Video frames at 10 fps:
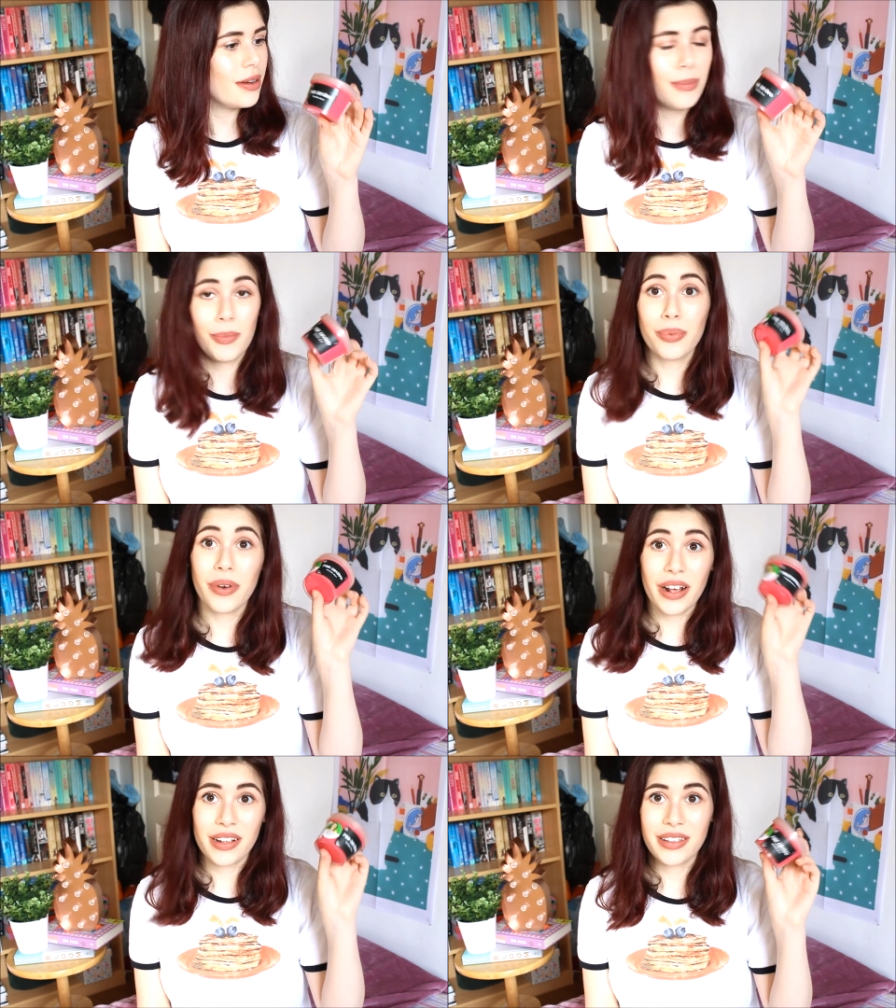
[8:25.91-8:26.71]
I'm
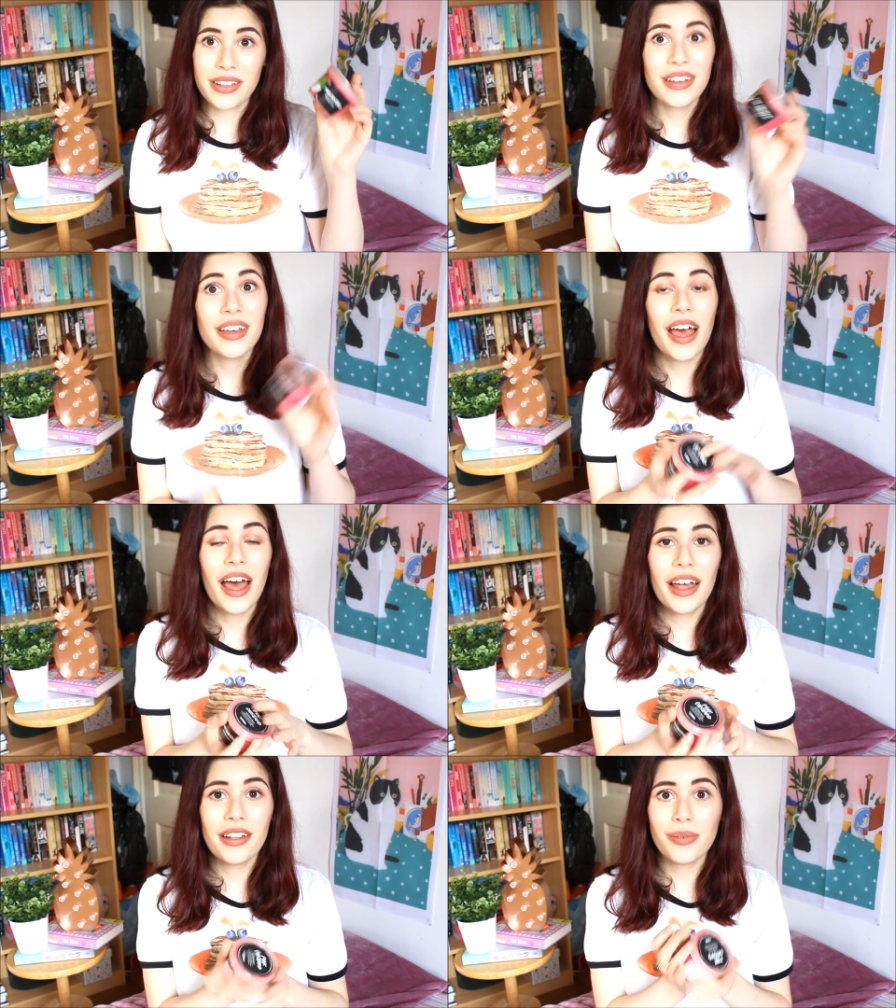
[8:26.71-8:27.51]
impressed.
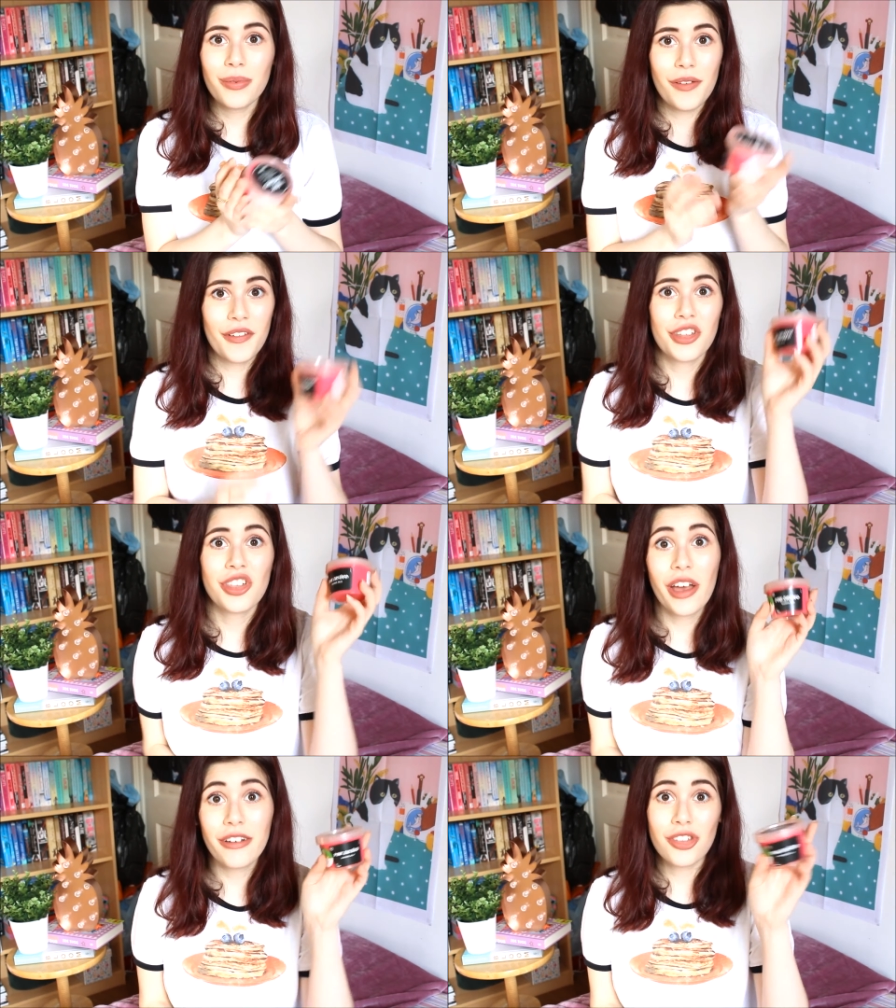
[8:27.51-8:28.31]
And with
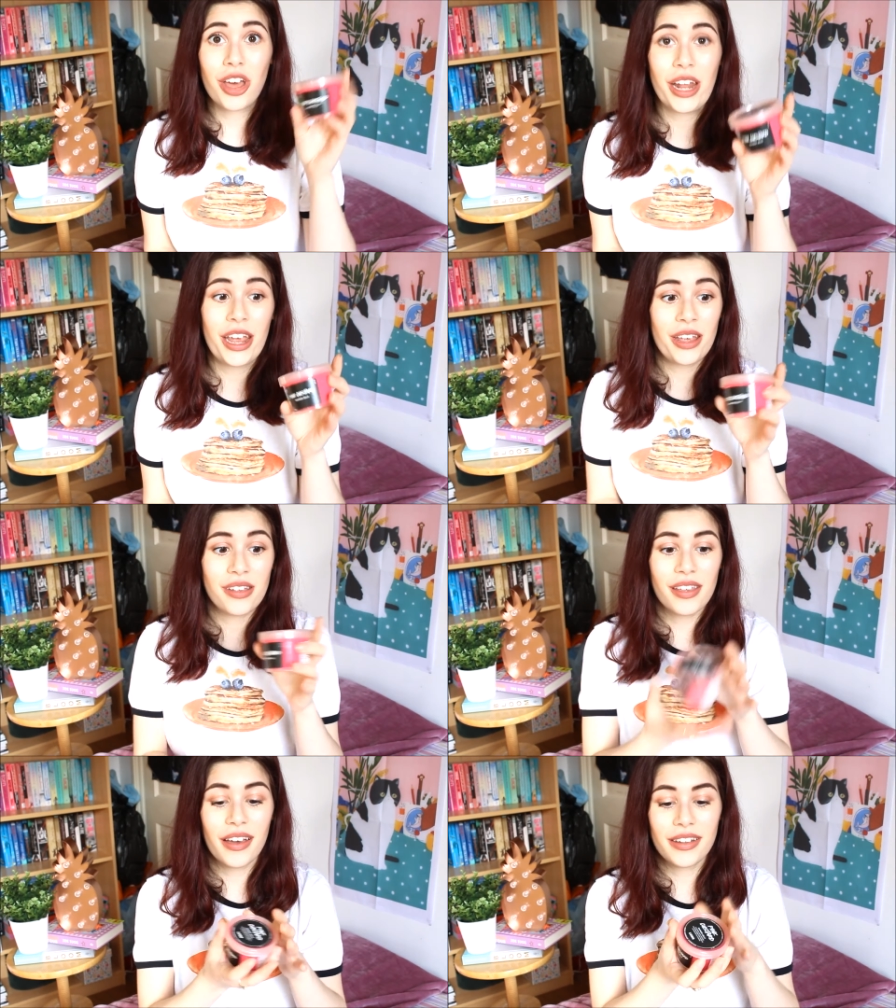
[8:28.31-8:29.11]
shower
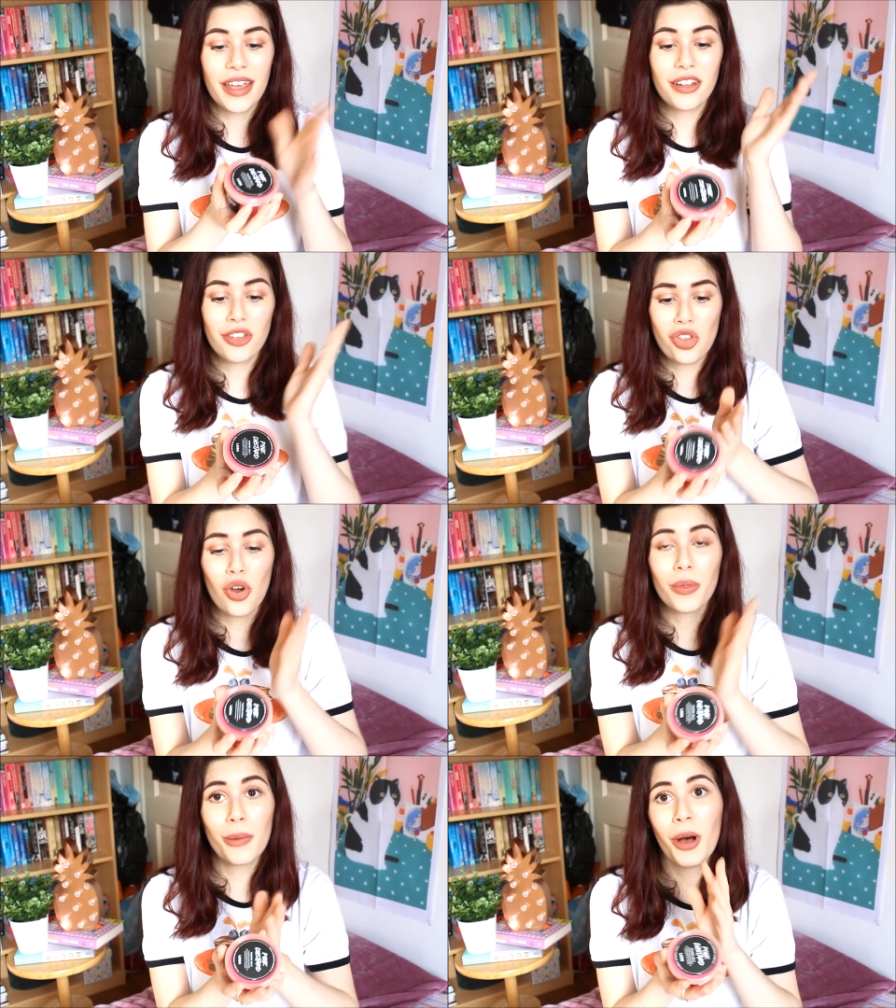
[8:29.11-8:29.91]
jellies, I tend to
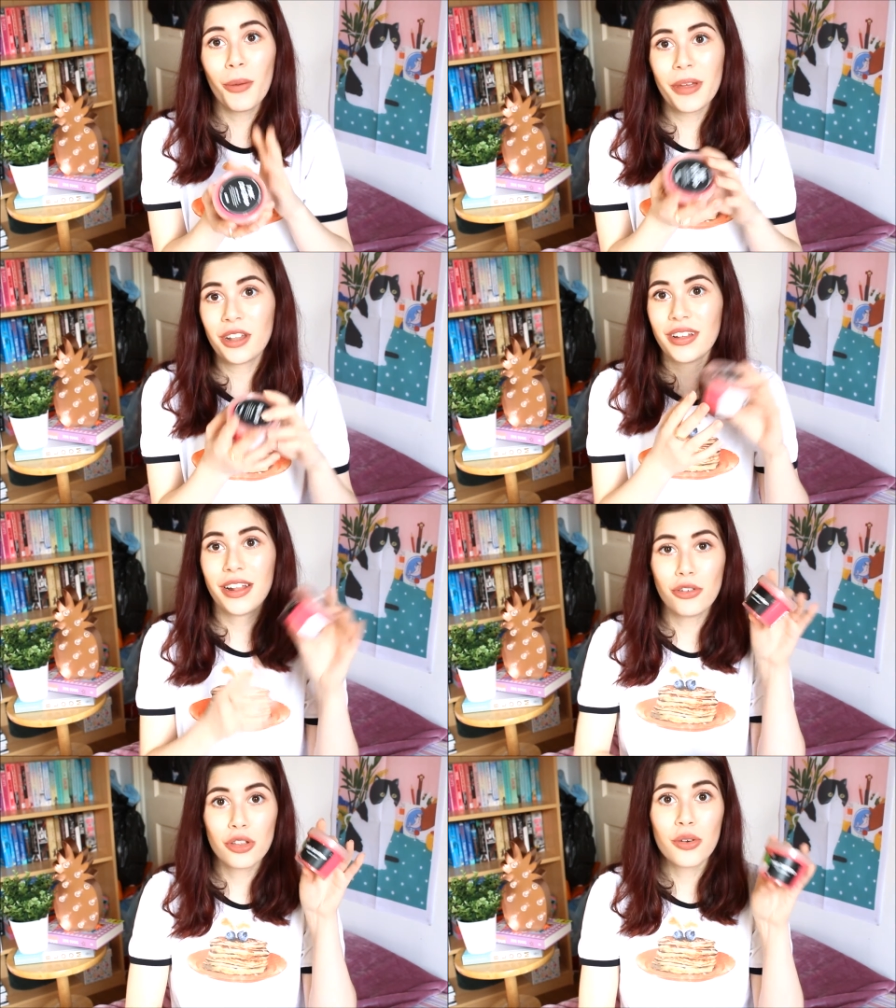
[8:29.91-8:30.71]
chop them up into
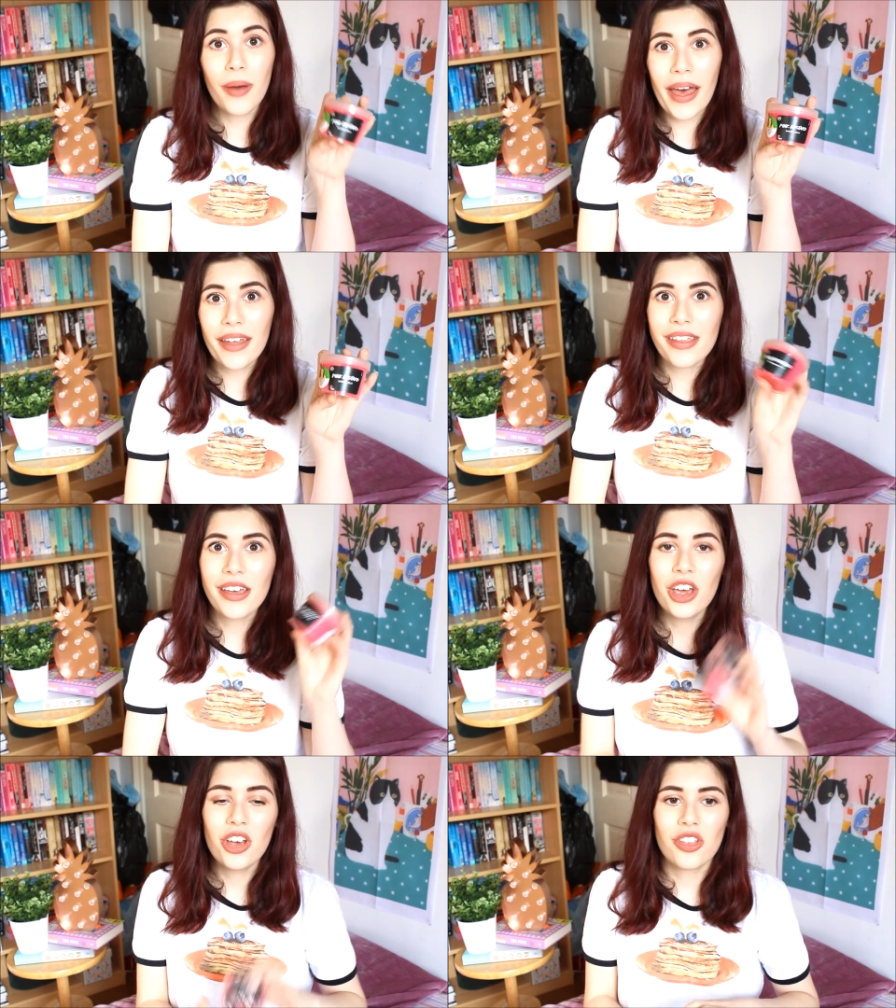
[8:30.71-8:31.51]
little squares,
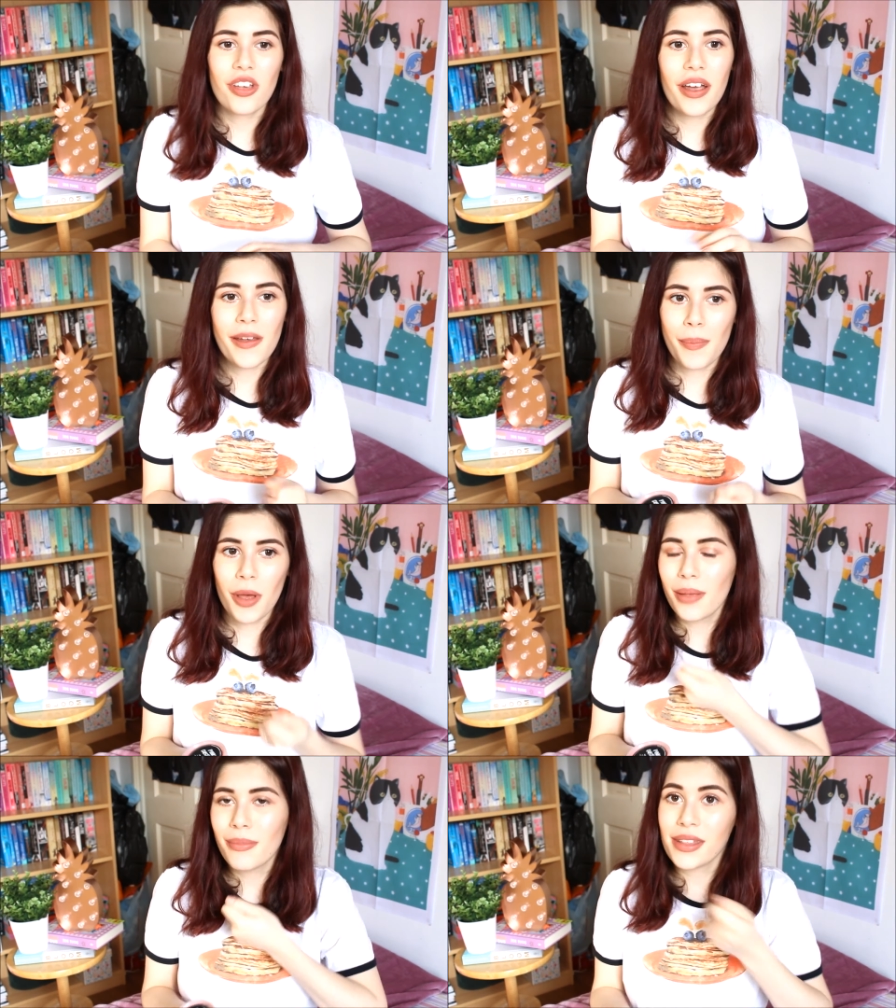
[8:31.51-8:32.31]
so I could
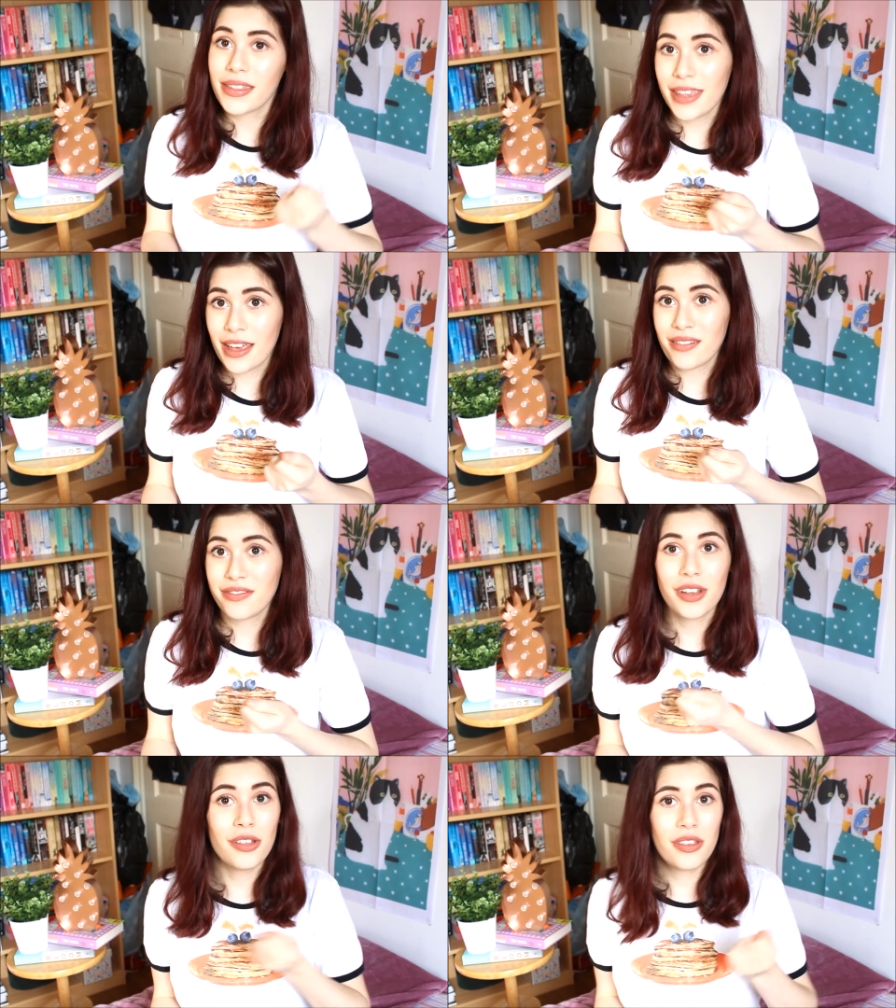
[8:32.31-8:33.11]
put them in the sieve
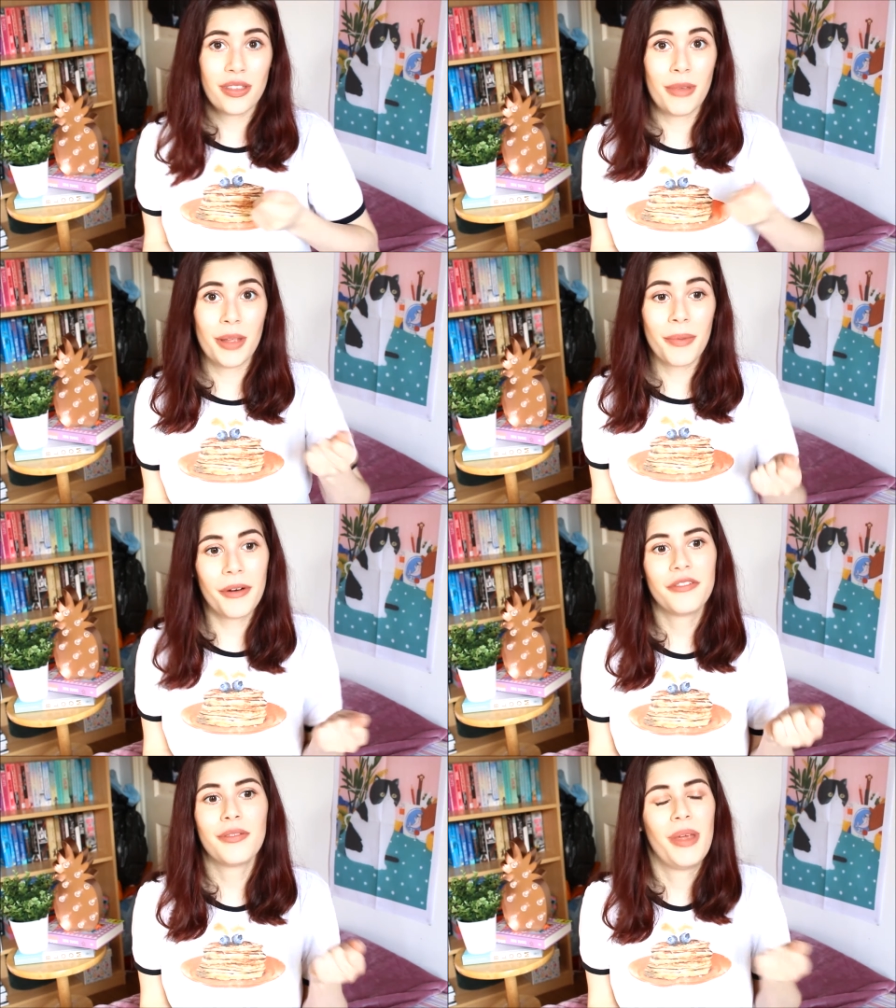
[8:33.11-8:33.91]
and use them in the
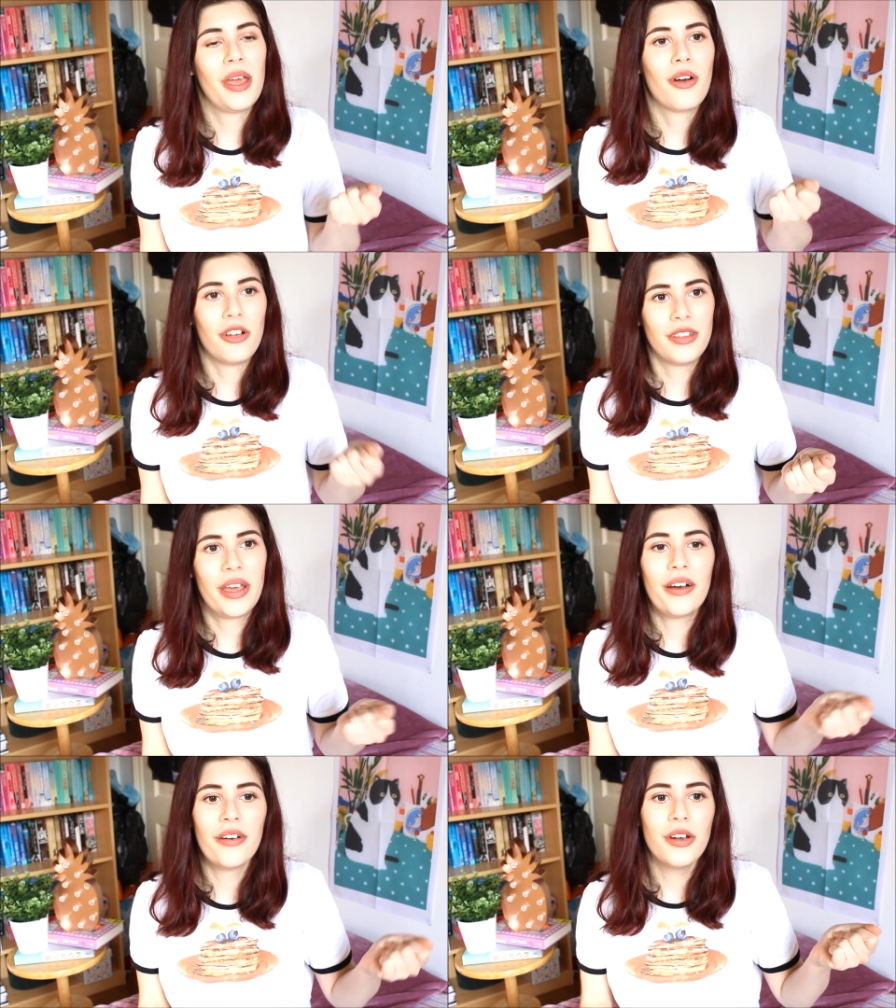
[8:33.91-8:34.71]
bath to make a
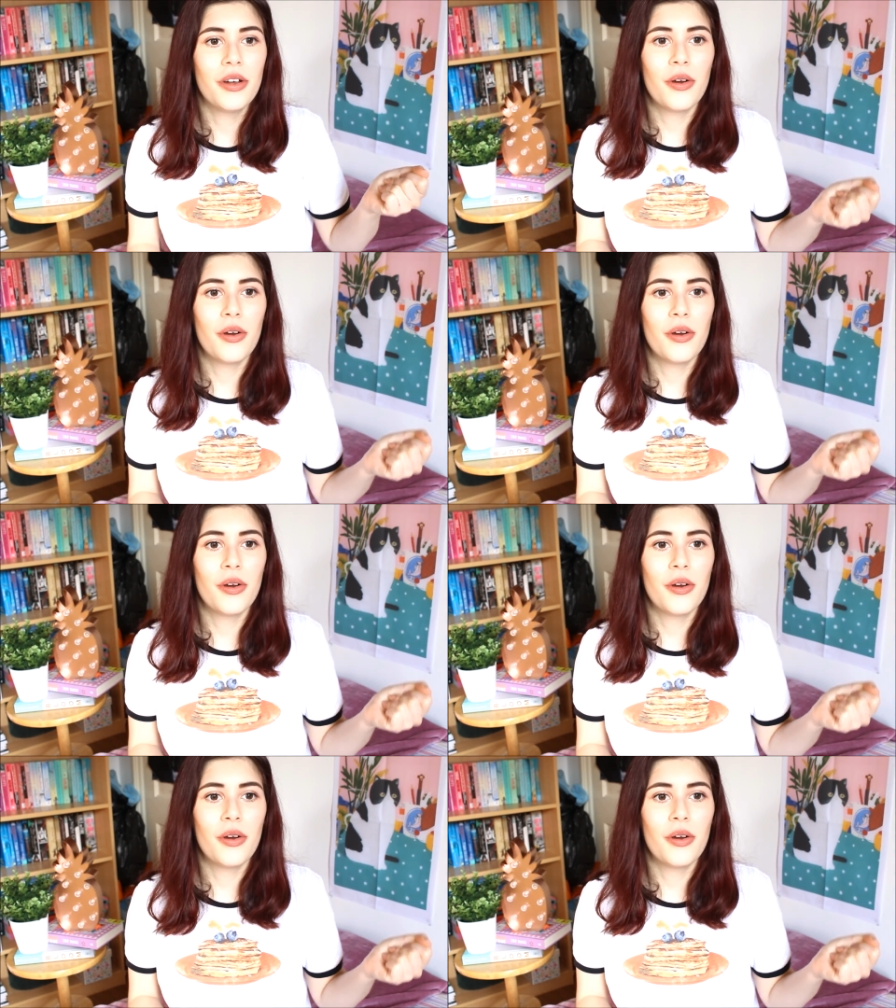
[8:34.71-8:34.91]
cocktail,